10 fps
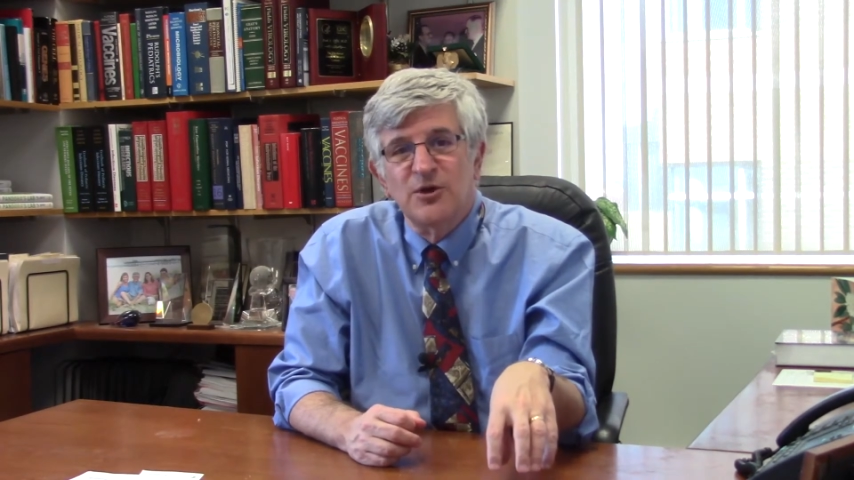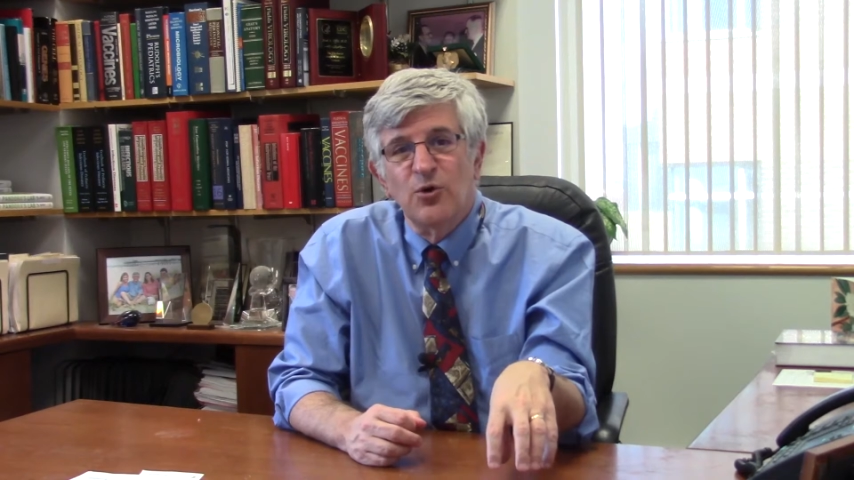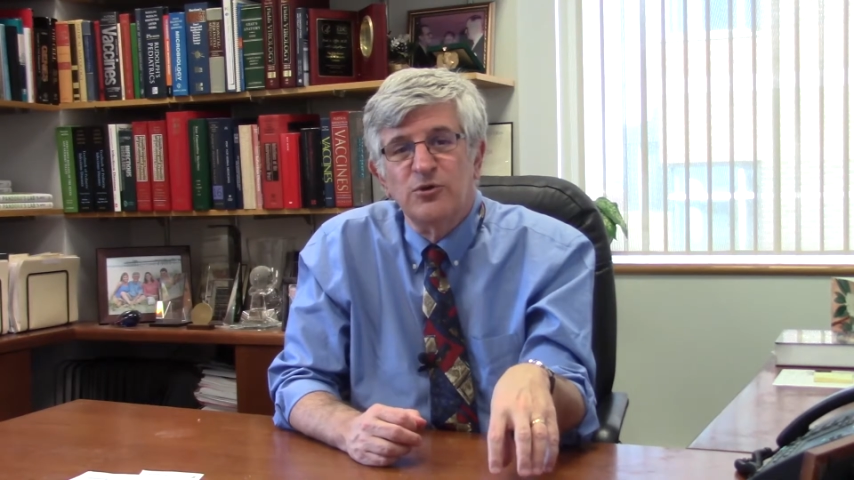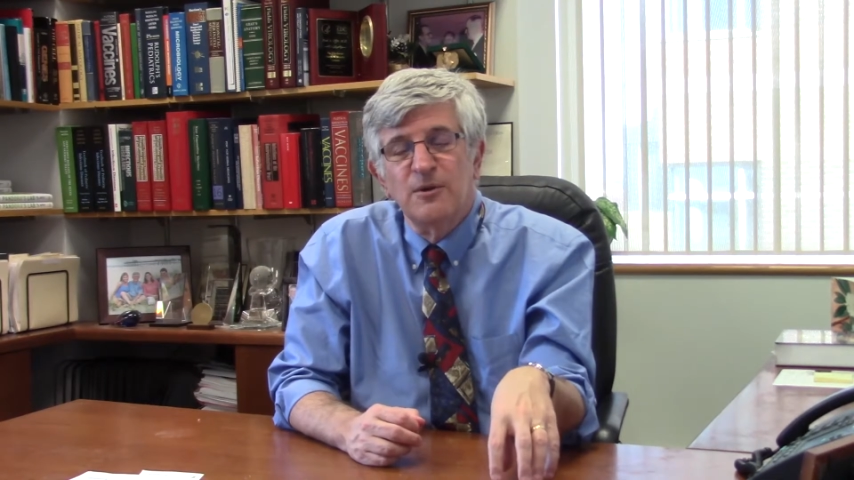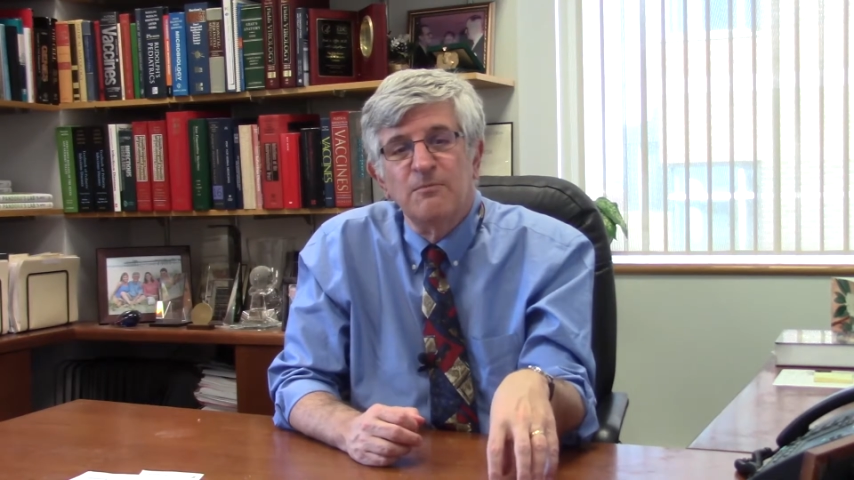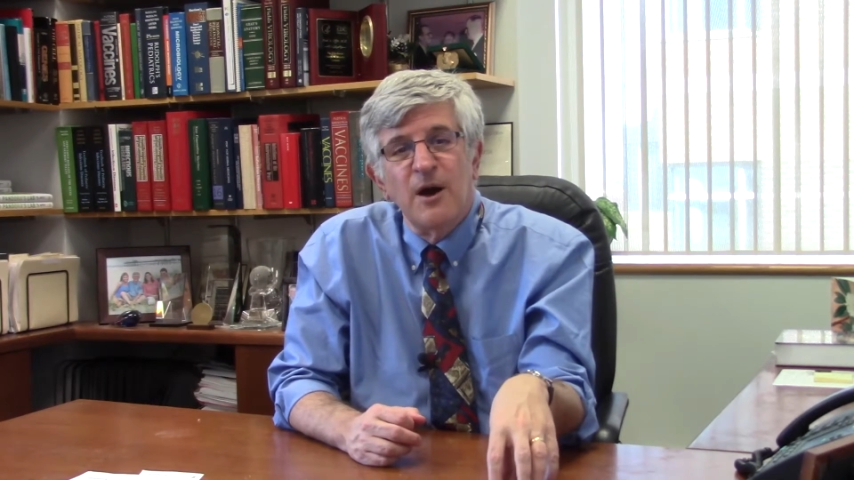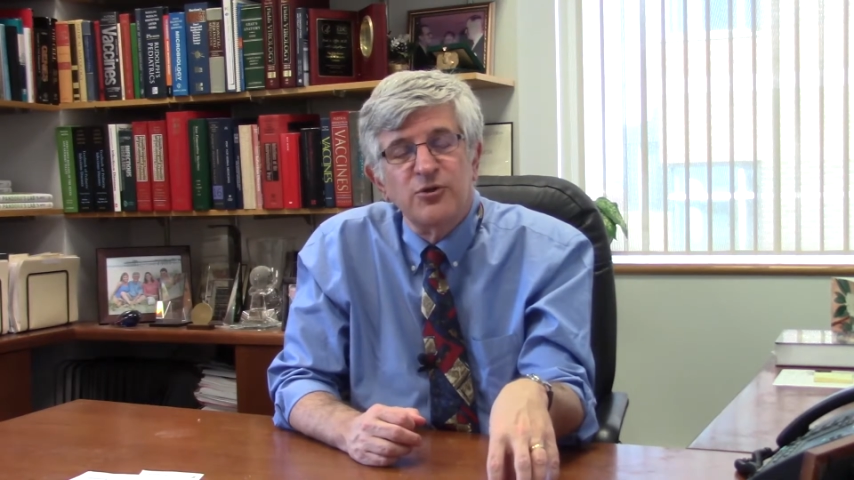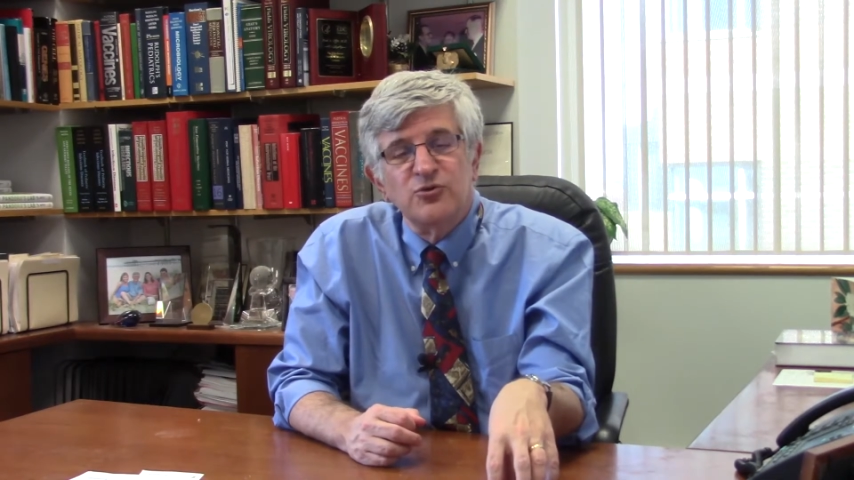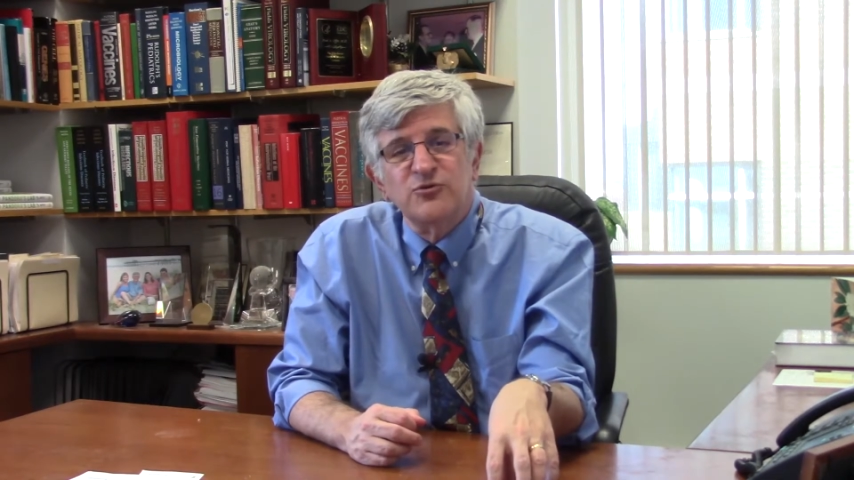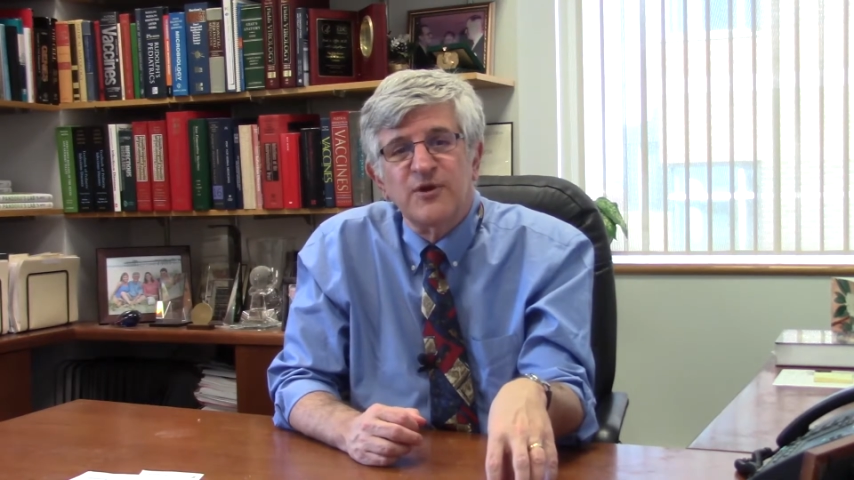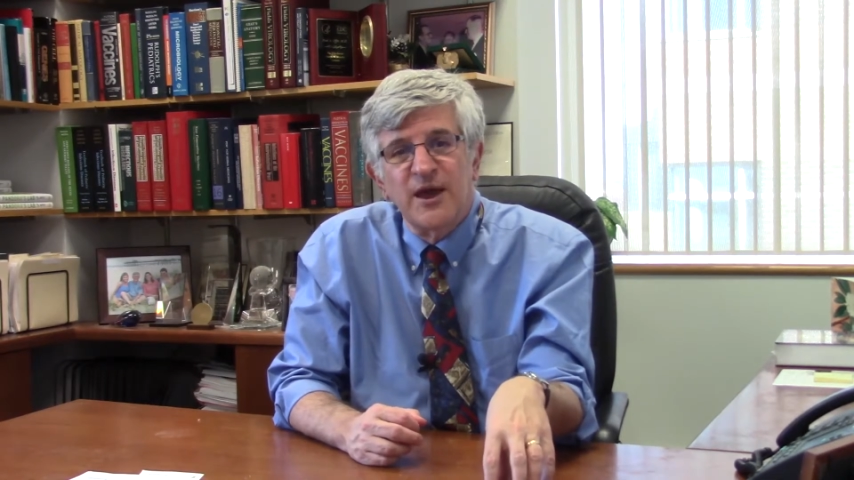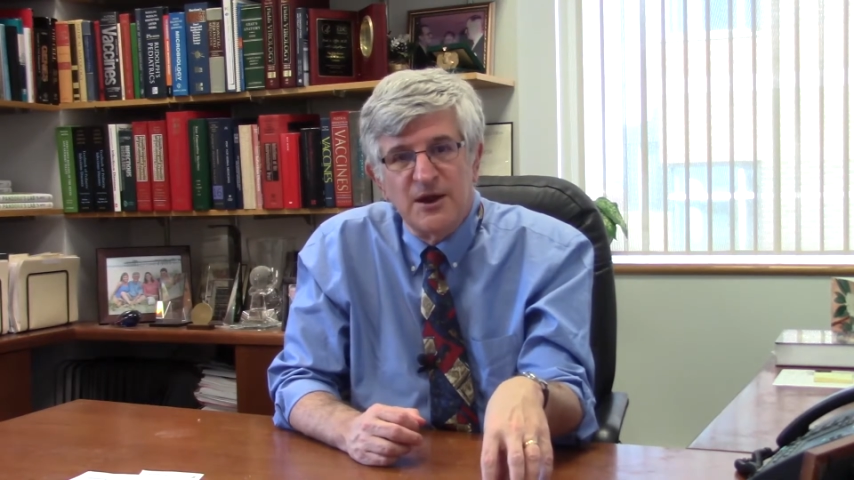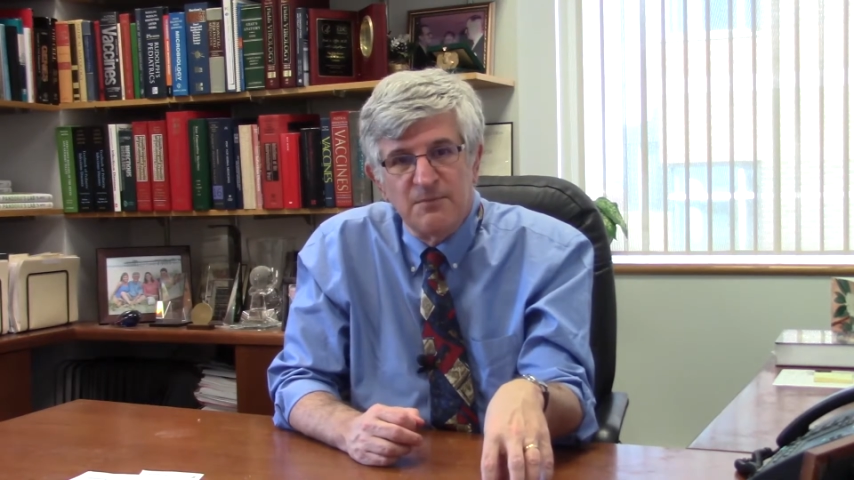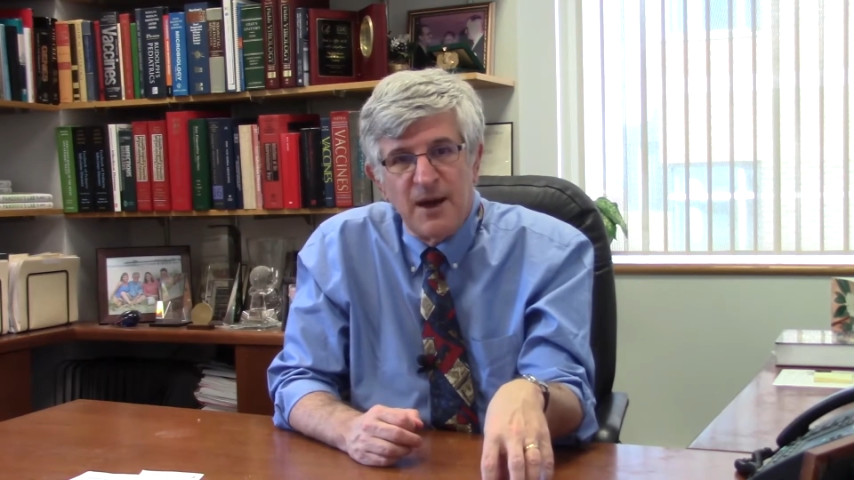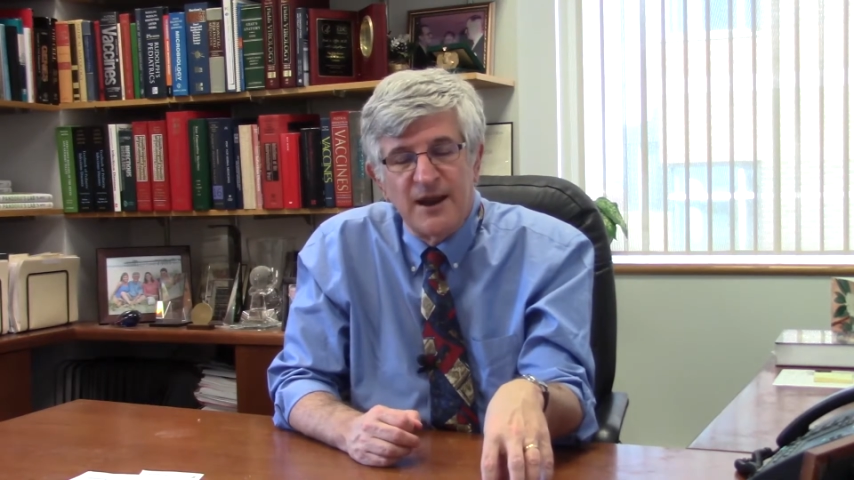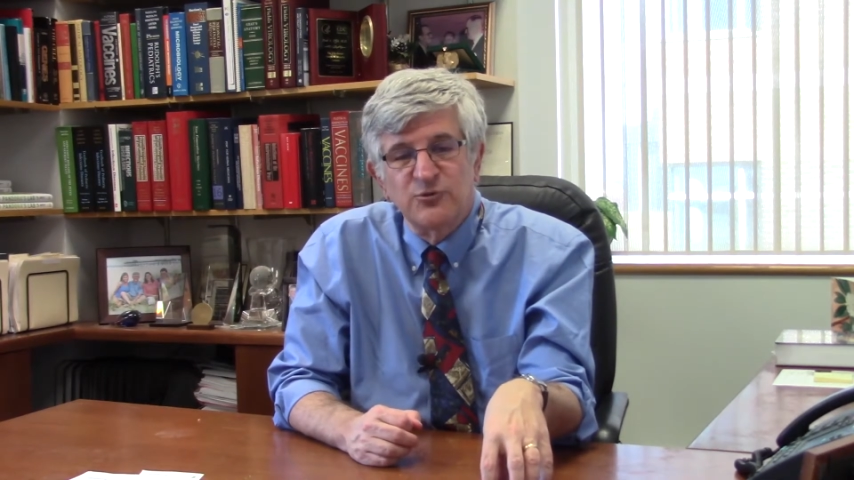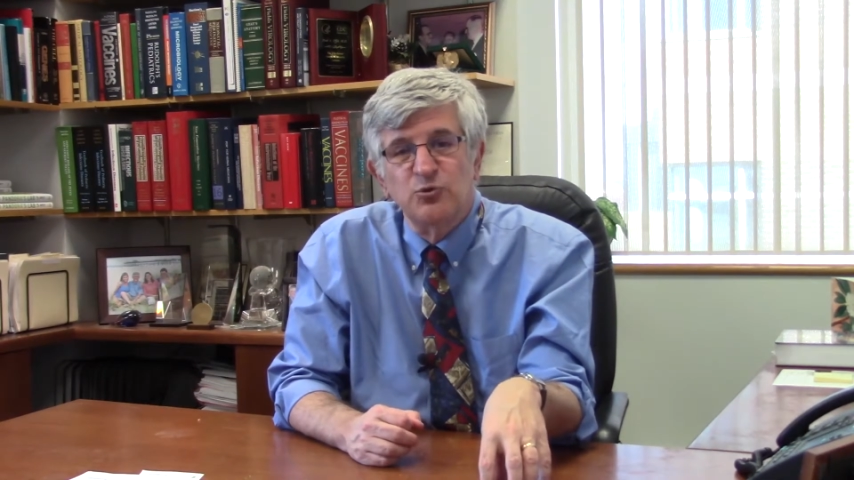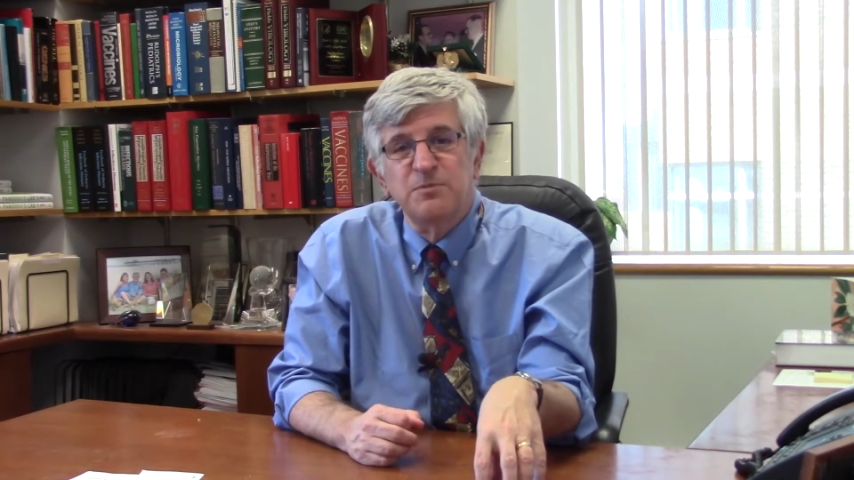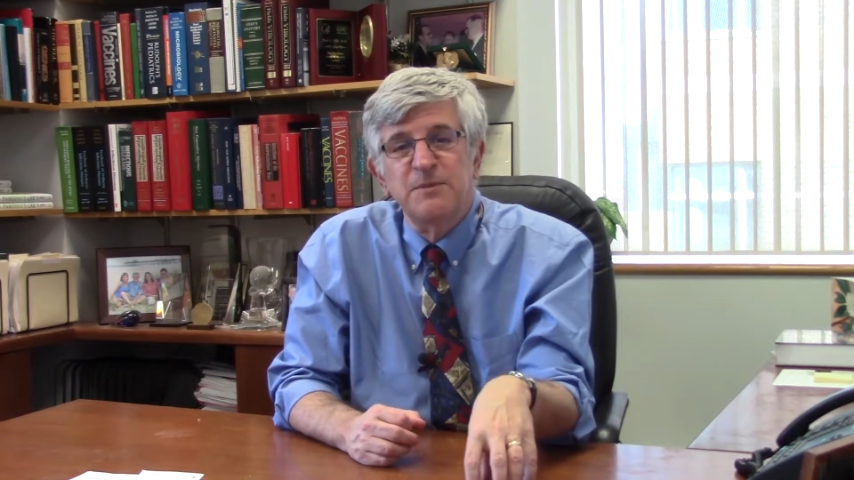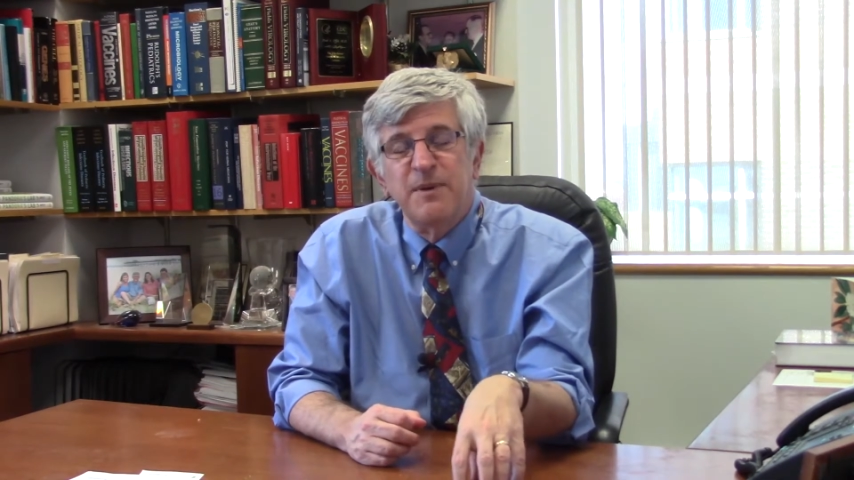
the, the mother's antibodies would be